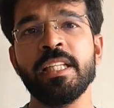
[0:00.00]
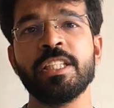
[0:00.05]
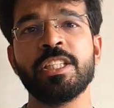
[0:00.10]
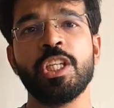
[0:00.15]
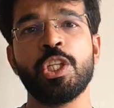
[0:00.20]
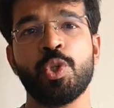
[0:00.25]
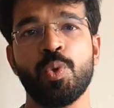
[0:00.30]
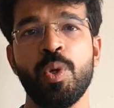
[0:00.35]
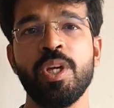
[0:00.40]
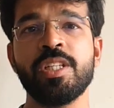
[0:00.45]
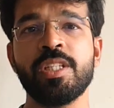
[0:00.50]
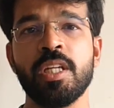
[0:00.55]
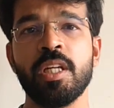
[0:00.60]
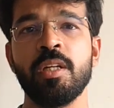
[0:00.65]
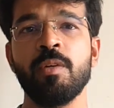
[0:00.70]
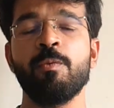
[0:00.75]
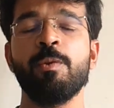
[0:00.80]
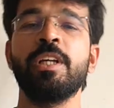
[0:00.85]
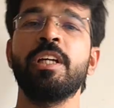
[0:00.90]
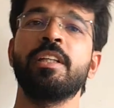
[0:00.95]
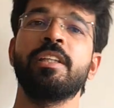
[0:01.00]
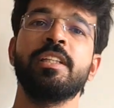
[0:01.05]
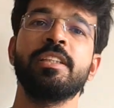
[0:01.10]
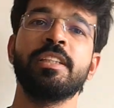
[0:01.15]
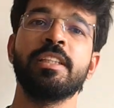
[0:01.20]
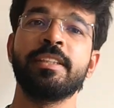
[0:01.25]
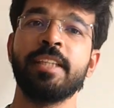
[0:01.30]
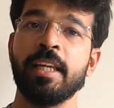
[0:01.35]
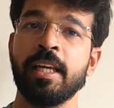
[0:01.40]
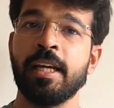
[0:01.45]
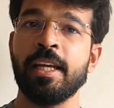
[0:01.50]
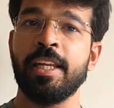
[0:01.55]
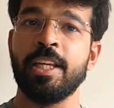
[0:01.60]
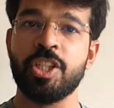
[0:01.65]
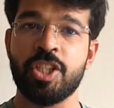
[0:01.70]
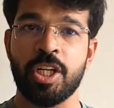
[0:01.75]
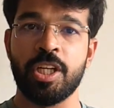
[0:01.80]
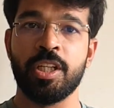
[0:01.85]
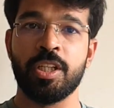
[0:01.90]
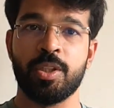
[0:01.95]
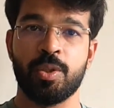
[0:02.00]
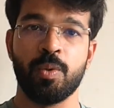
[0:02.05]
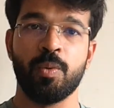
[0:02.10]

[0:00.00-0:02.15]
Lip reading: the situation where there is a single agent.